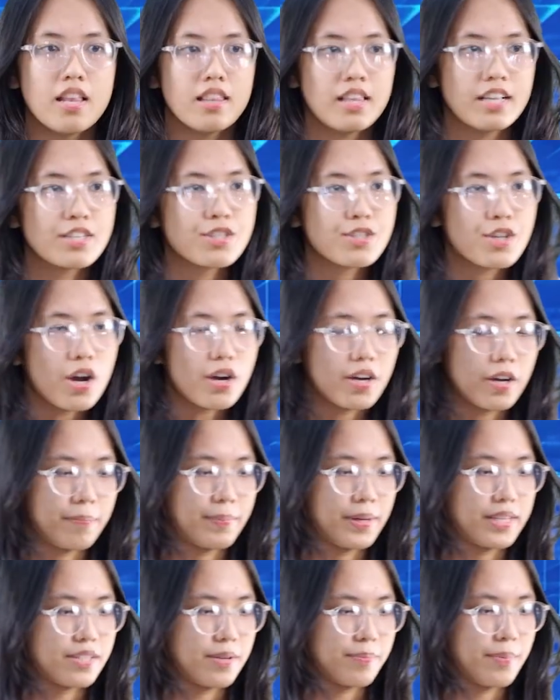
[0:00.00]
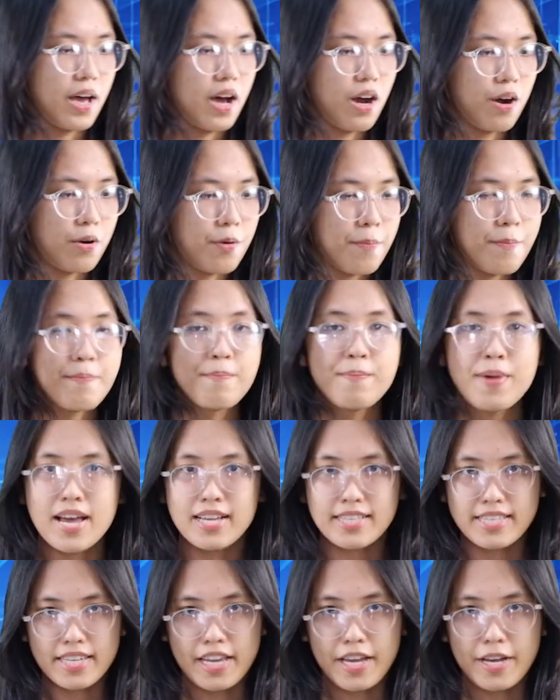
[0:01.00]
Let's talk a bit about
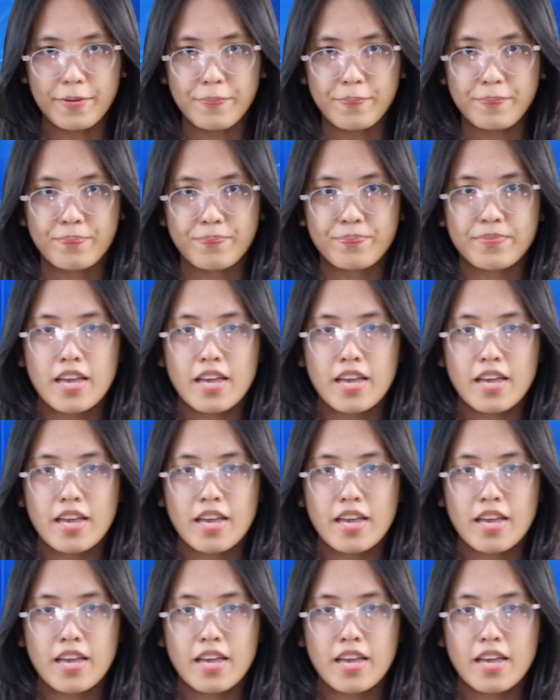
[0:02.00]
media.